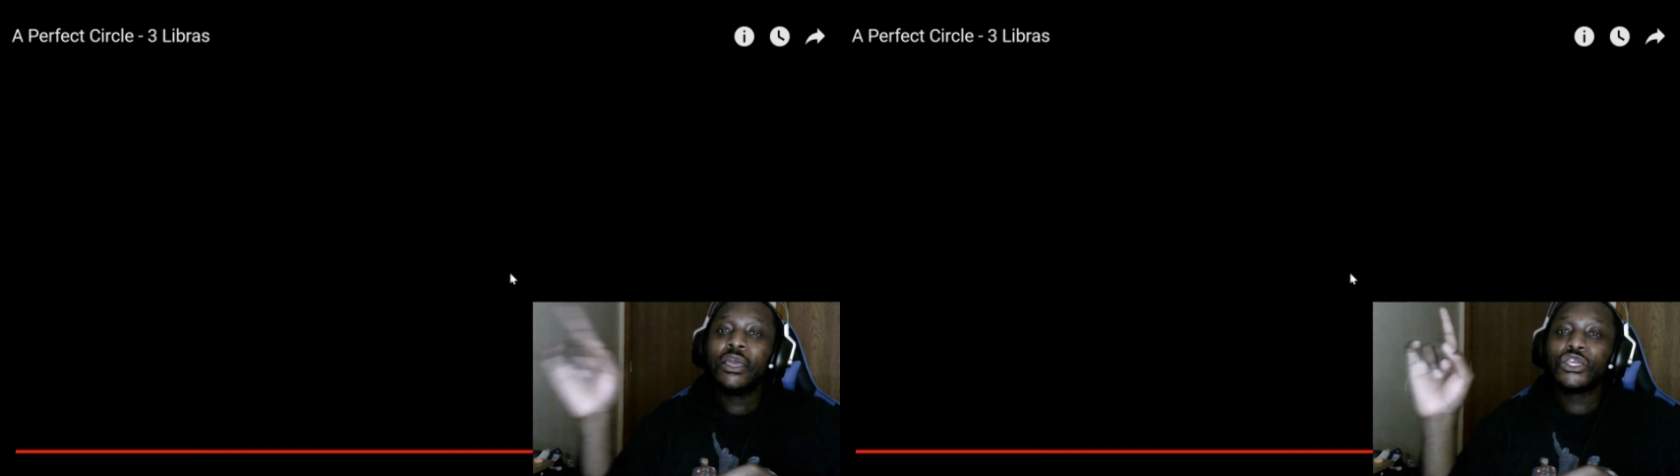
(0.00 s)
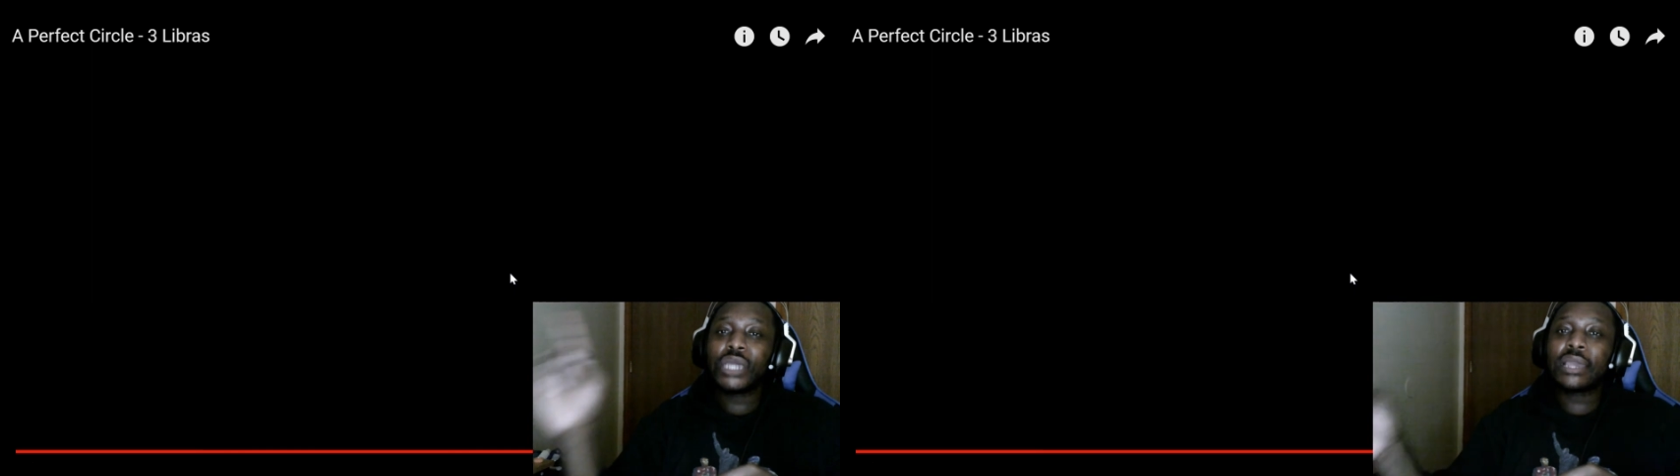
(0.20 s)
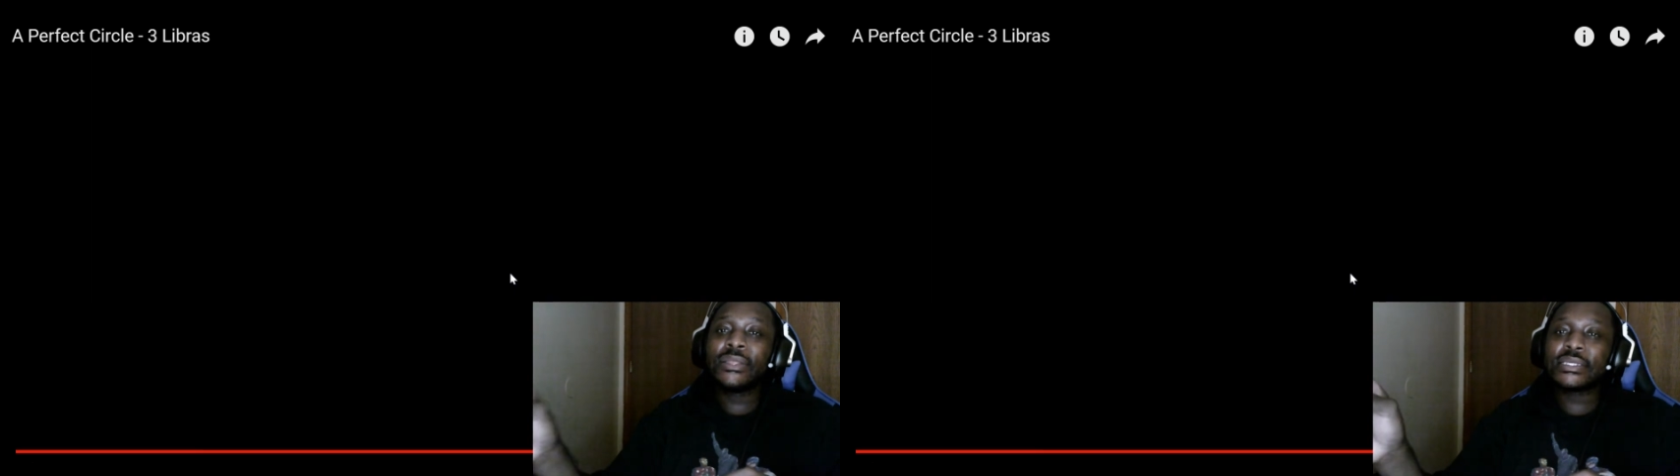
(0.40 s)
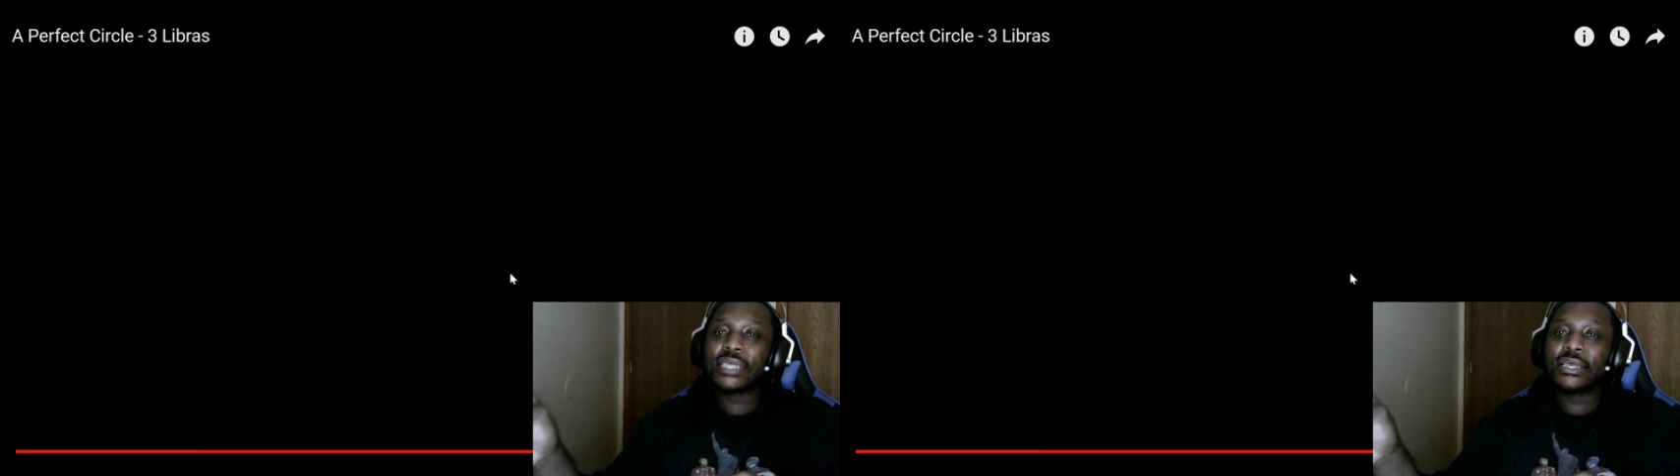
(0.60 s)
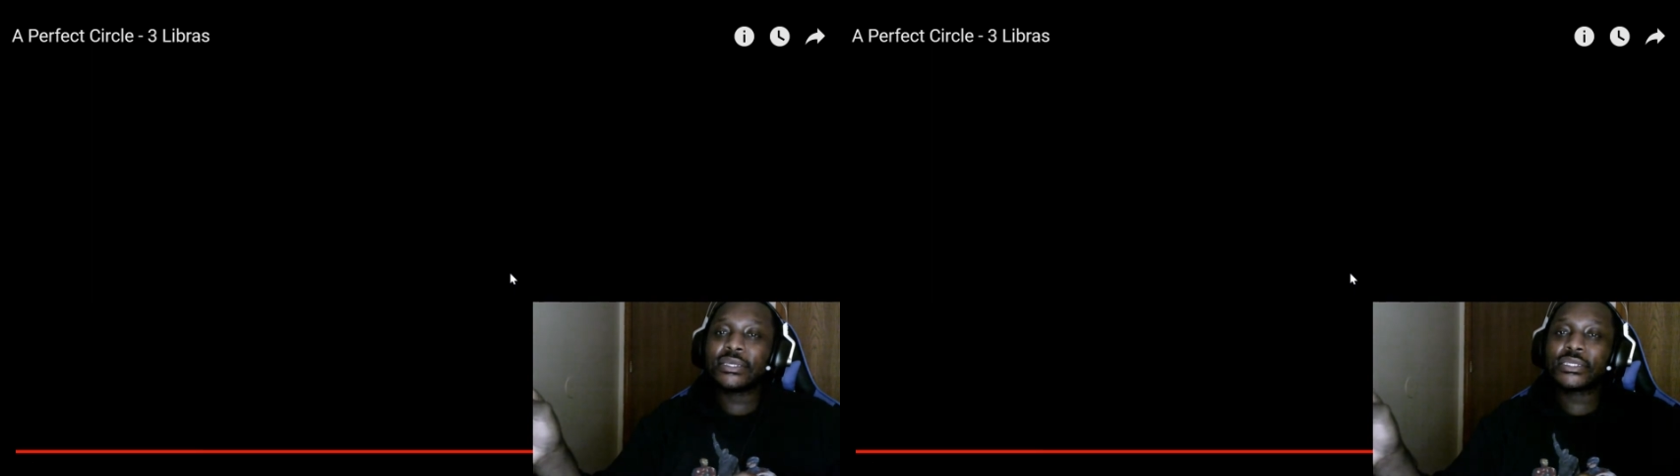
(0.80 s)
checking this
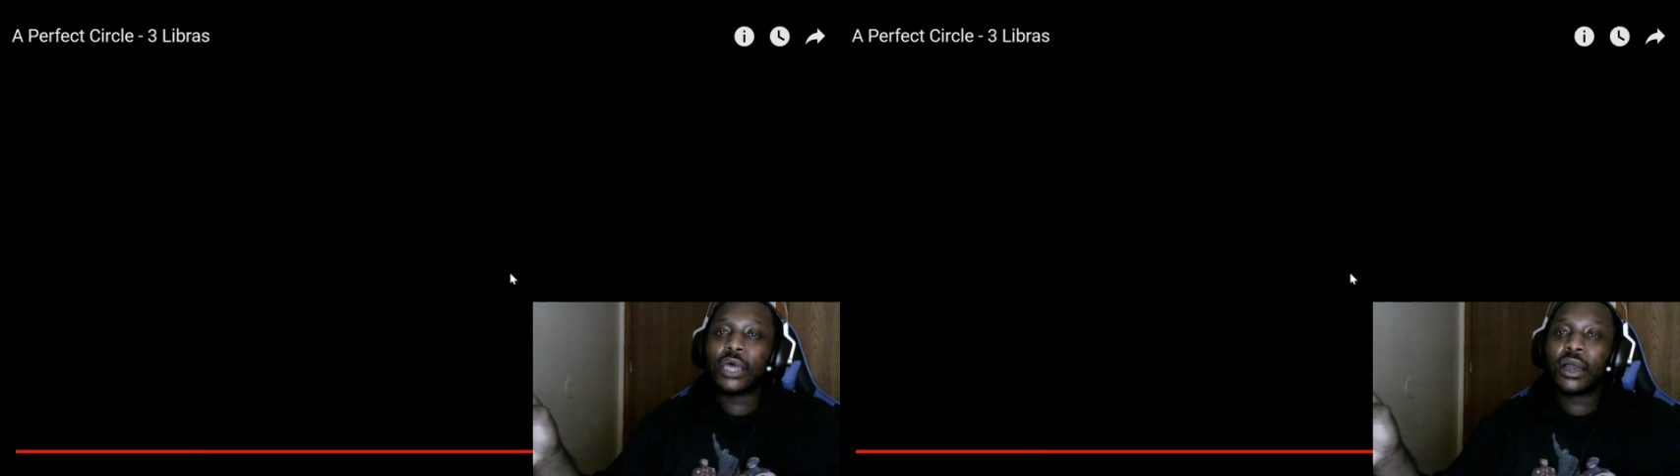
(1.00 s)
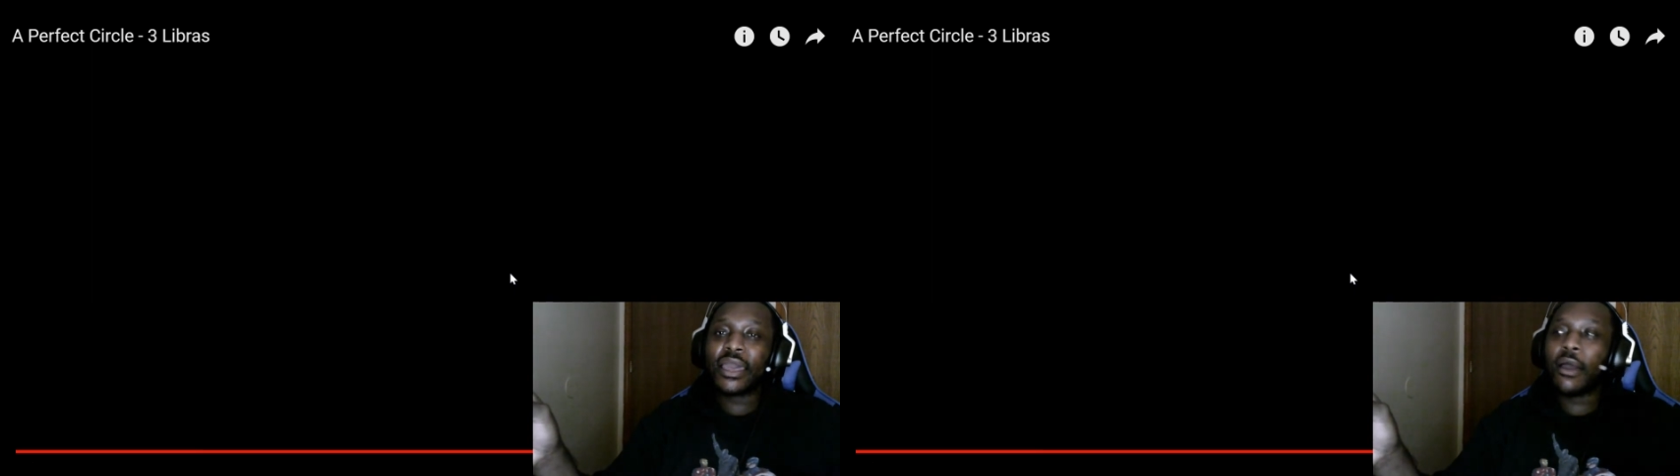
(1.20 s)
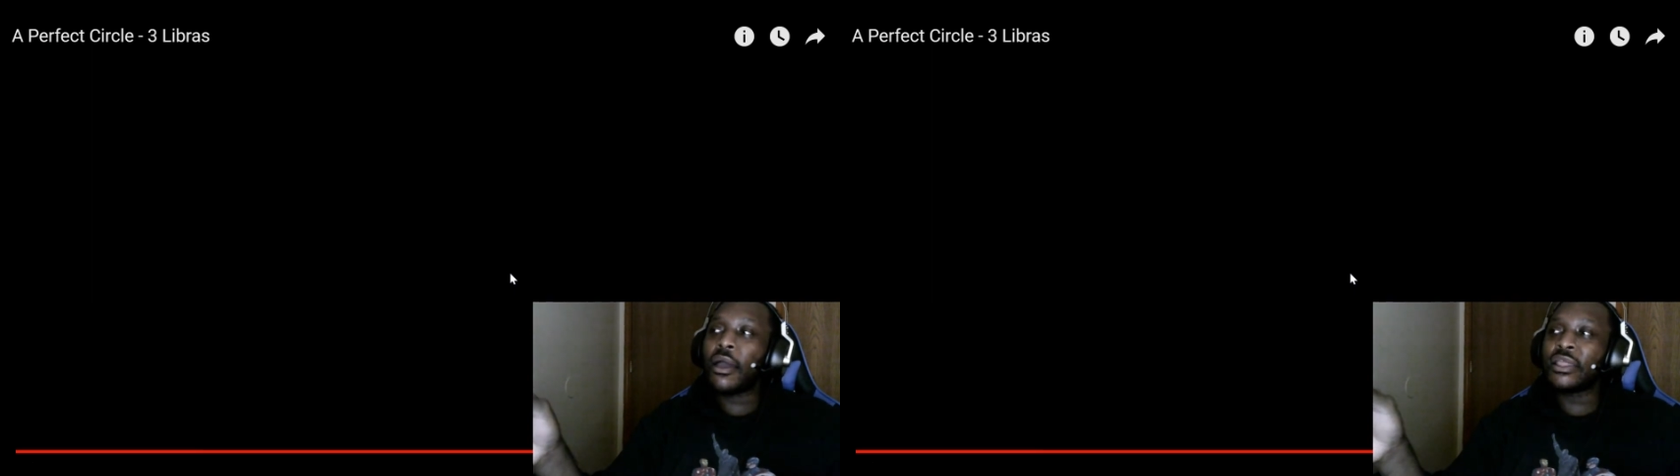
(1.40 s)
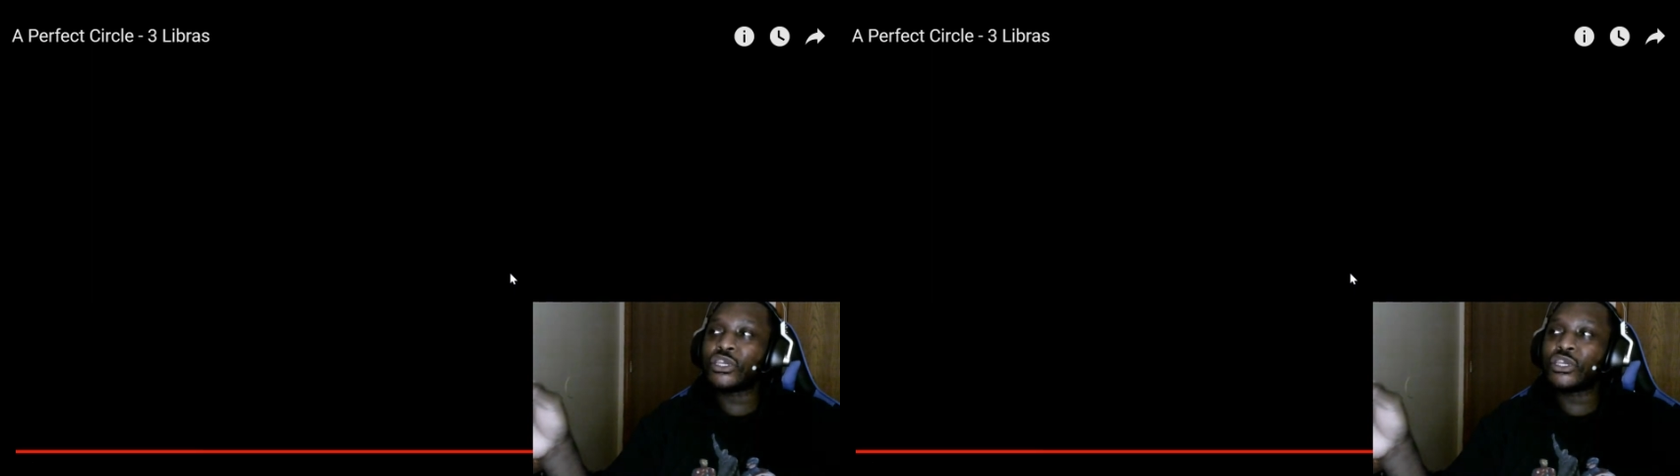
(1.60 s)
song out and